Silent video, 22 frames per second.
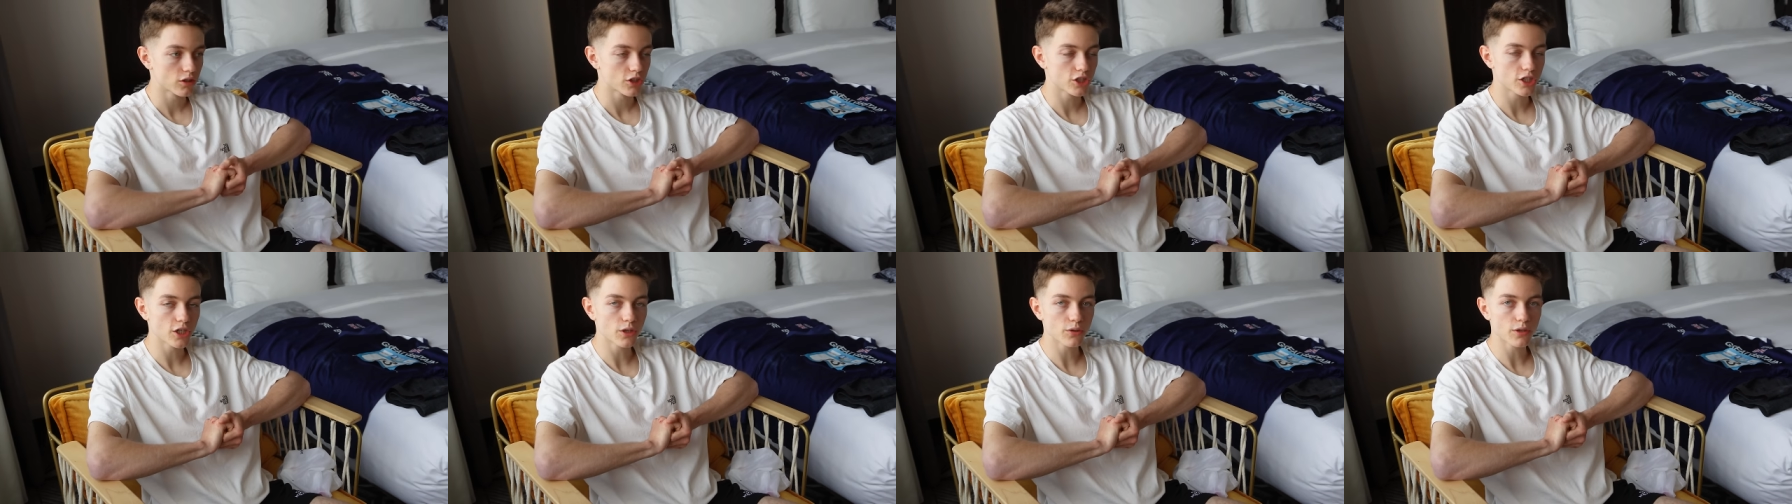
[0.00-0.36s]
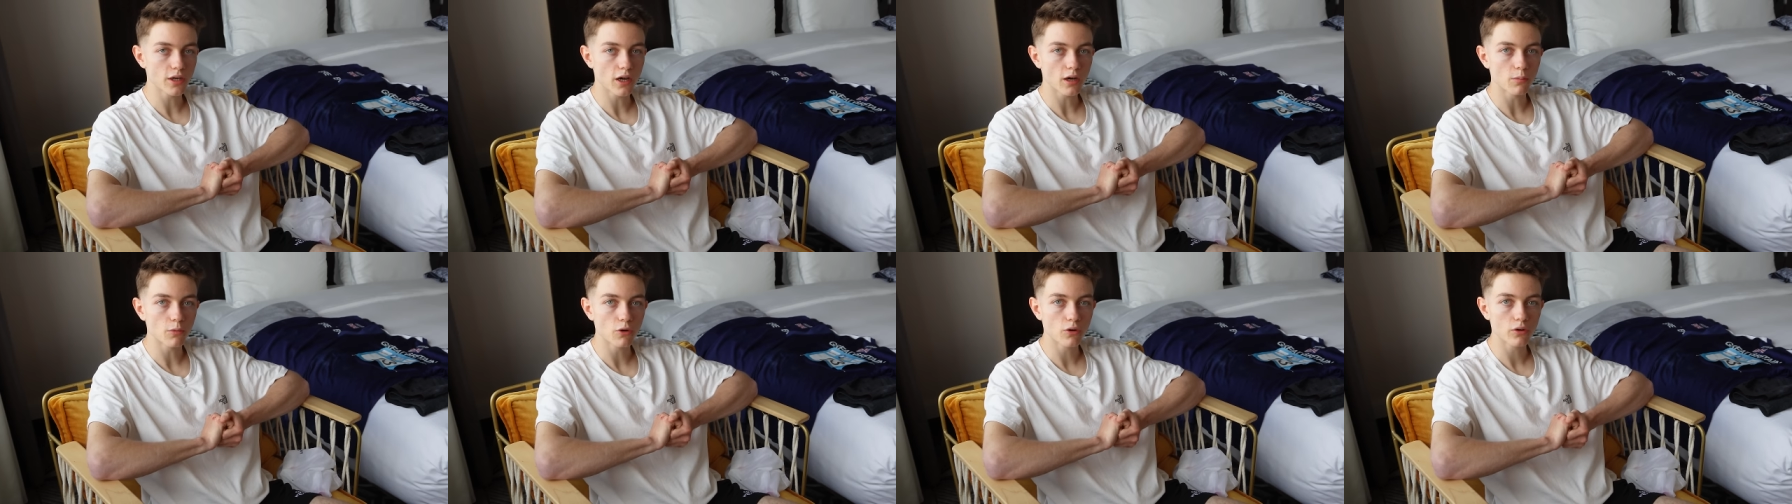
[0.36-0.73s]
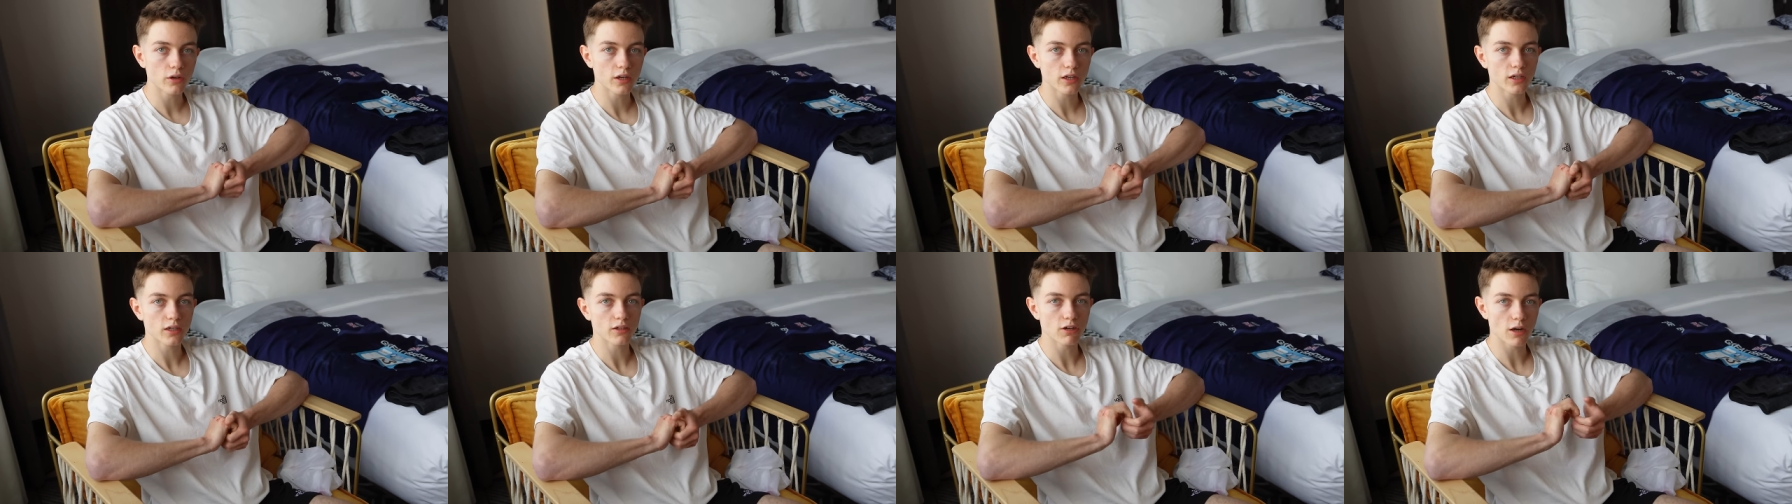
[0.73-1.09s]
chilled out
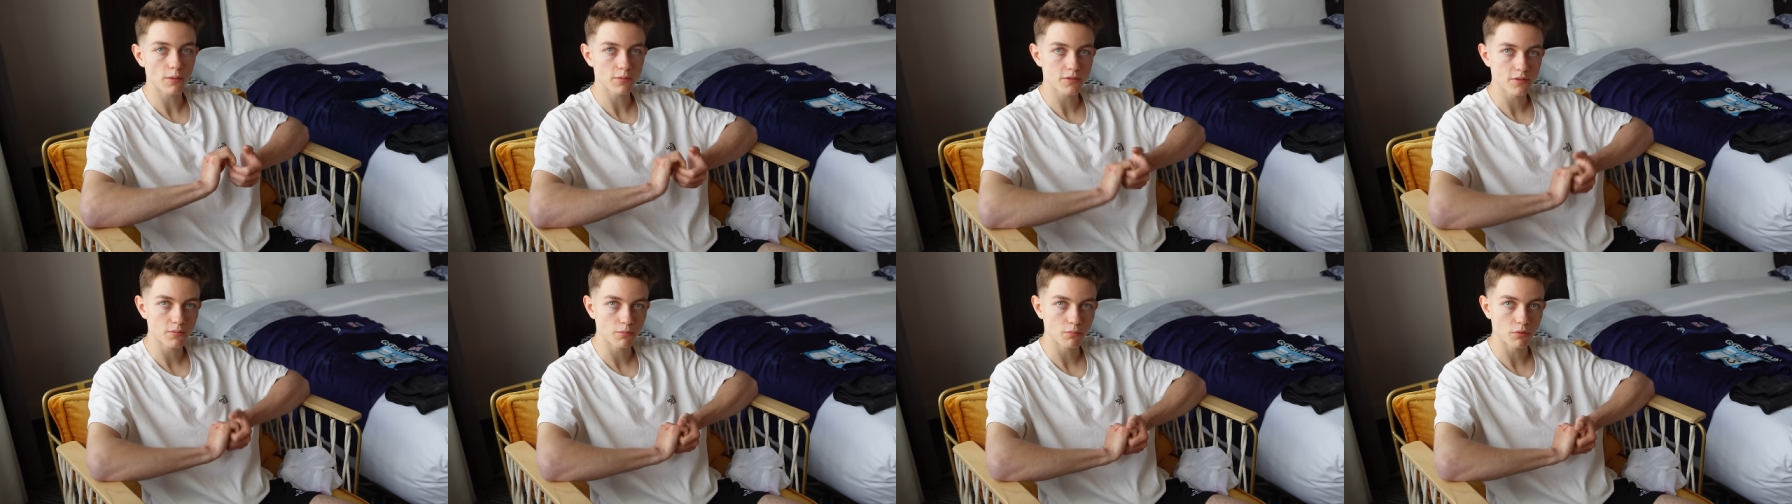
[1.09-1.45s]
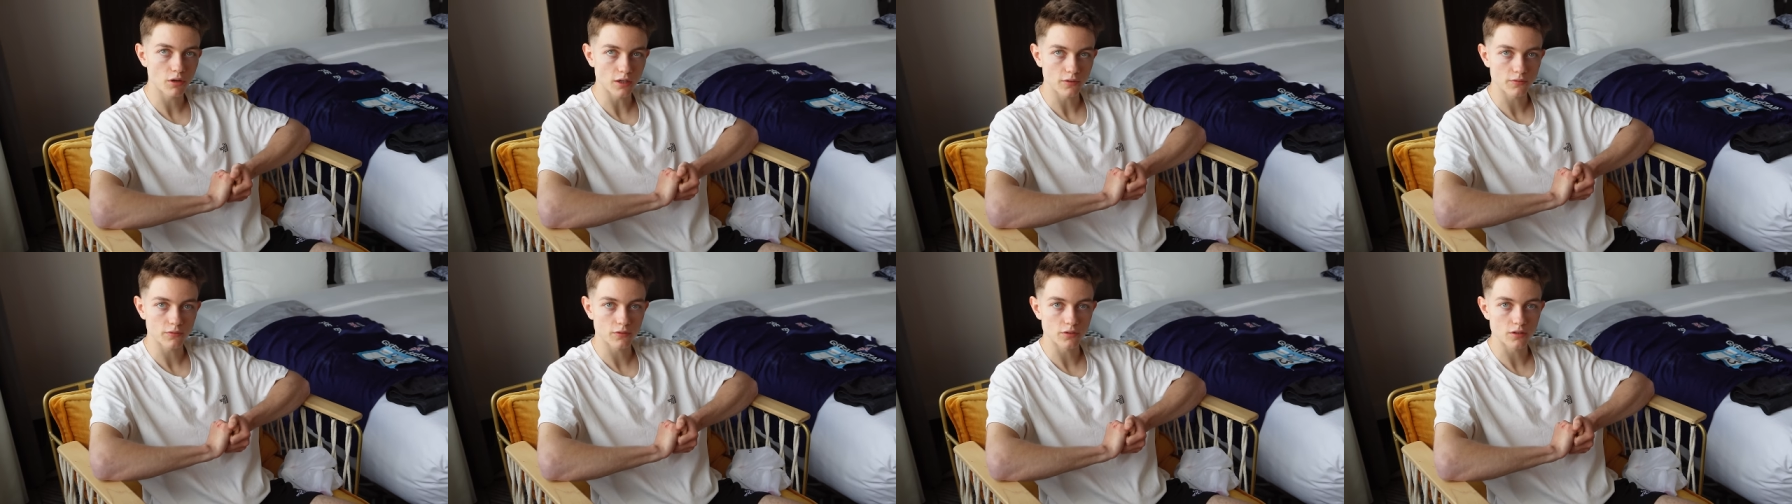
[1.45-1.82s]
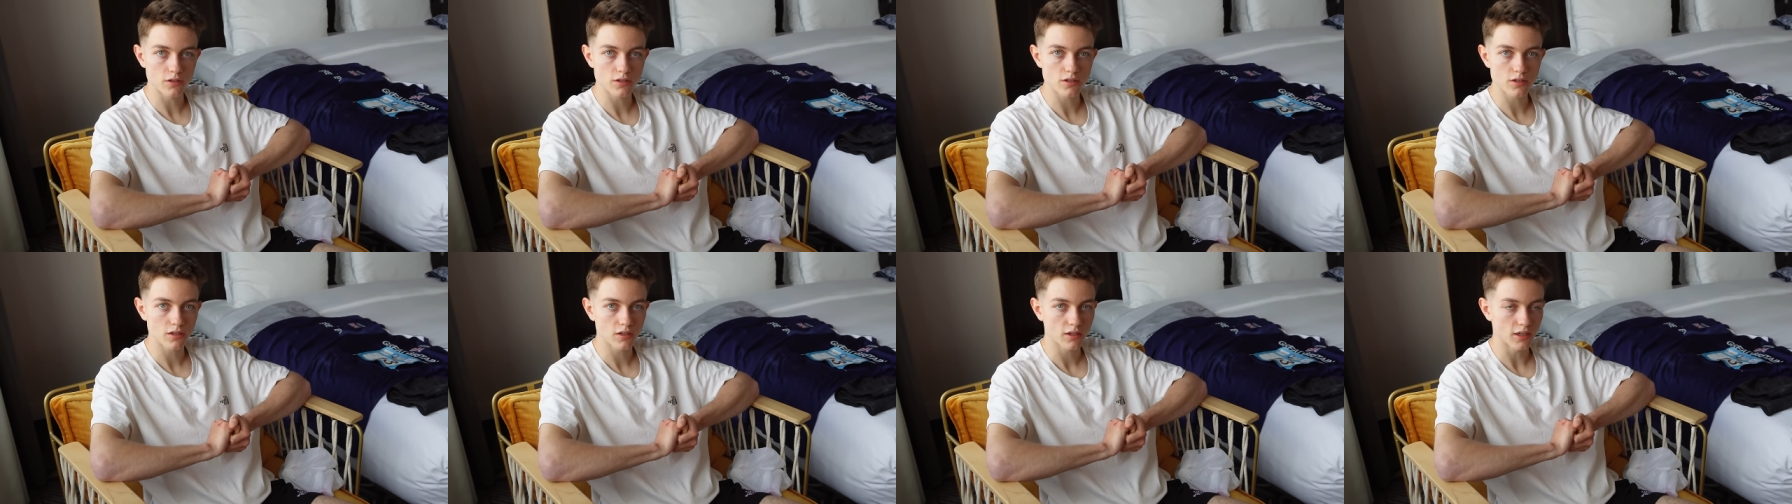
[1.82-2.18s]
morning, grabbed some
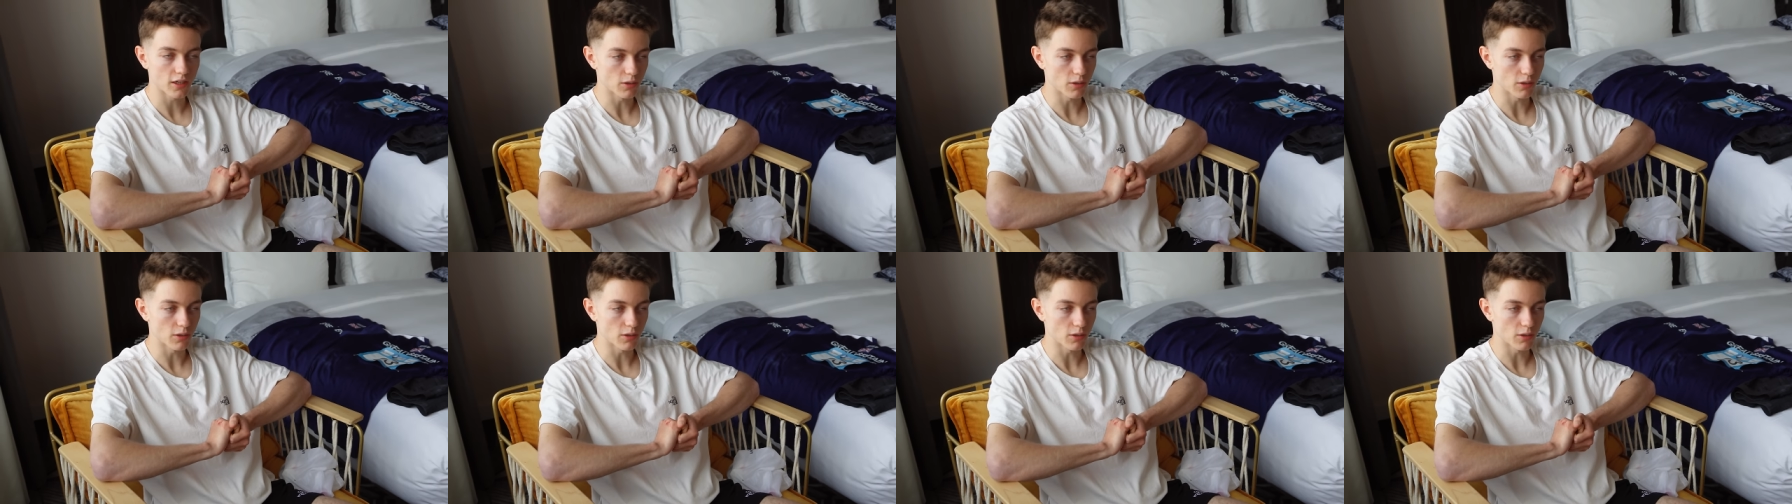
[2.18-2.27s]
breakfast.